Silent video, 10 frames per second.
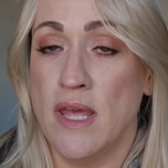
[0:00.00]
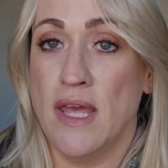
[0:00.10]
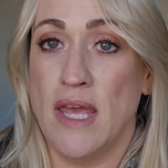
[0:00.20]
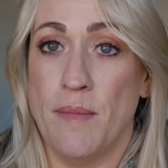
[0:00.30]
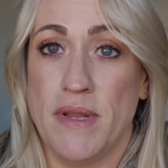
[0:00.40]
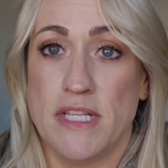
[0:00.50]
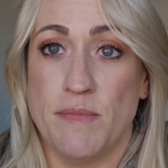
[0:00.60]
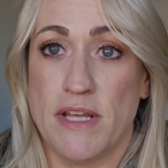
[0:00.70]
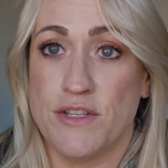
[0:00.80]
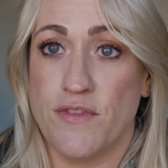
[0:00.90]
him and his
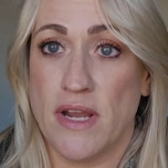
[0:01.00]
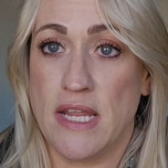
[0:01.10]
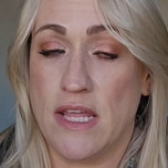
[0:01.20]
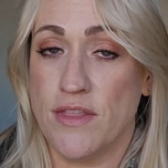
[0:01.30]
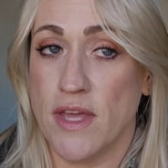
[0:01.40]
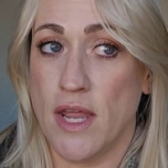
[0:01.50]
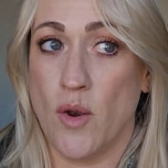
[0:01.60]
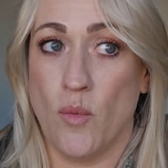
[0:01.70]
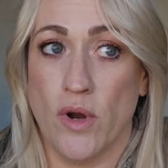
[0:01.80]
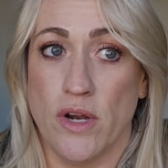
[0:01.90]
best friend Ethan
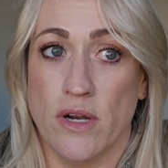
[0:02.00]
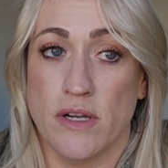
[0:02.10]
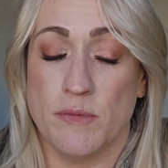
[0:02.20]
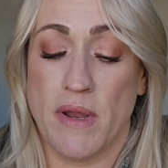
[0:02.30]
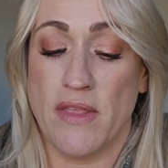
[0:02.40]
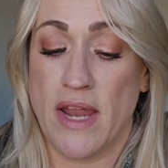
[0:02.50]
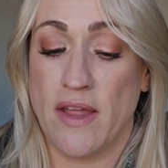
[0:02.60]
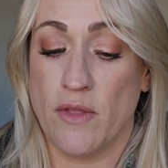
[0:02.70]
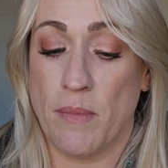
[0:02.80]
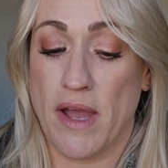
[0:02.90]
were spending the night in
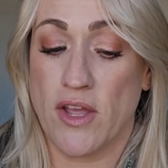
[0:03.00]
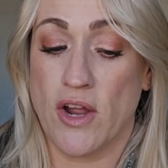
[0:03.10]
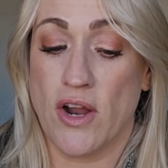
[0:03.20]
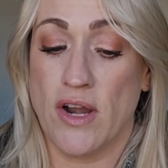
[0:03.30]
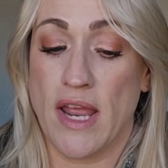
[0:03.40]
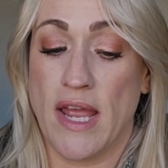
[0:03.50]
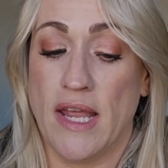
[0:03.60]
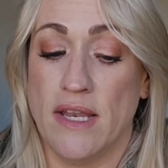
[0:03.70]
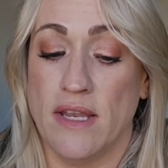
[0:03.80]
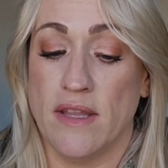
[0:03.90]
their backyard,
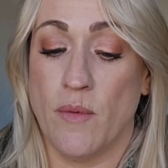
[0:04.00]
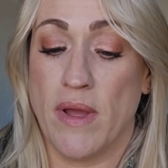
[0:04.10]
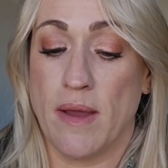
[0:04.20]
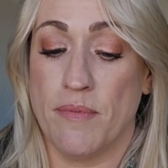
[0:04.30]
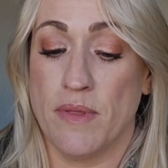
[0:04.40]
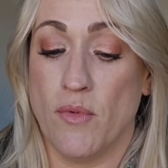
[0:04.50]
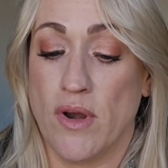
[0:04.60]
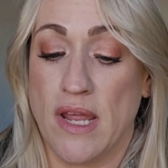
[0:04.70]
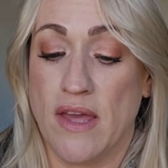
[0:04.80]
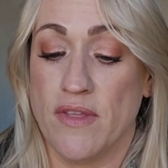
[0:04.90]
and they wake up in the
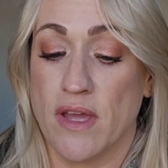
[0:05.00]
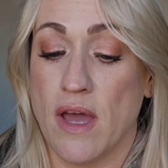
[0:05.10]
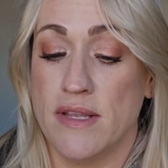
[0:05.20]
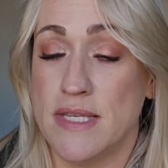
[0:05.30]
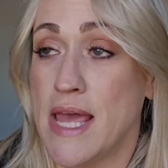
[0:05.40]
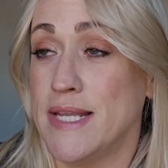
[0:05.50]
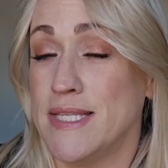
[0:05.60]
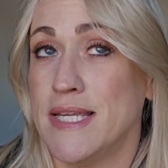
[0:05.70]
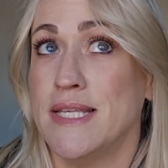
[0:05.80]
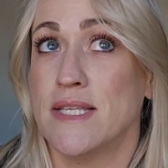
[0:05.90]
morning and the tent
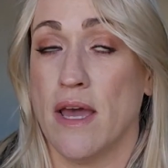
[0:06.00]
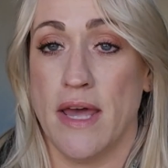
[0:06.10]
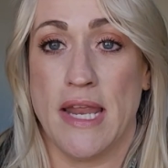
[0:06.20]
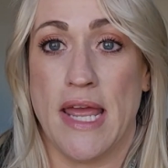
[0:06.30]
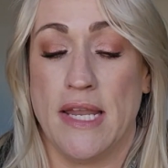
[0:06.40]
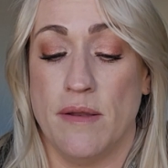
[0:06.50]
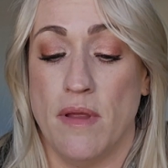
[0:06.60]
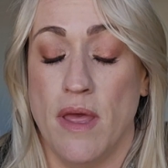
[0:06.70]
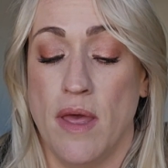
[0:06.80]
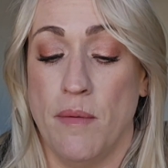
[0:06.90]
is cut and
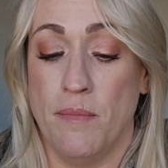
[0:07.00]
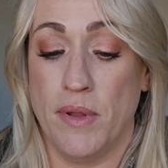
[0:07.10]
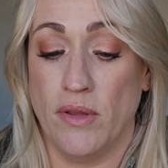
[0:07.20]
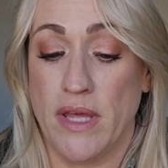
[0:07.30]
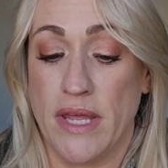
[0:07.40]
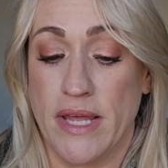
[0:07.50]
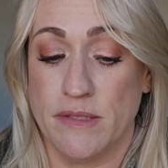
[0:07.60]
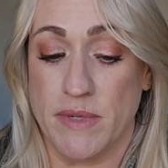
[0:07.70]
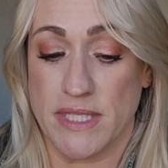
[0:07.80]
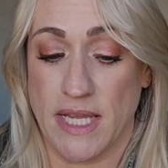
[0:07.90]
Billy is
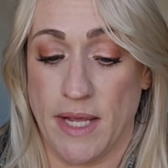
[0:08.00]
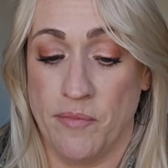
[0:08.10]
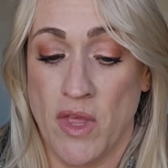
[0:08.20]
missing.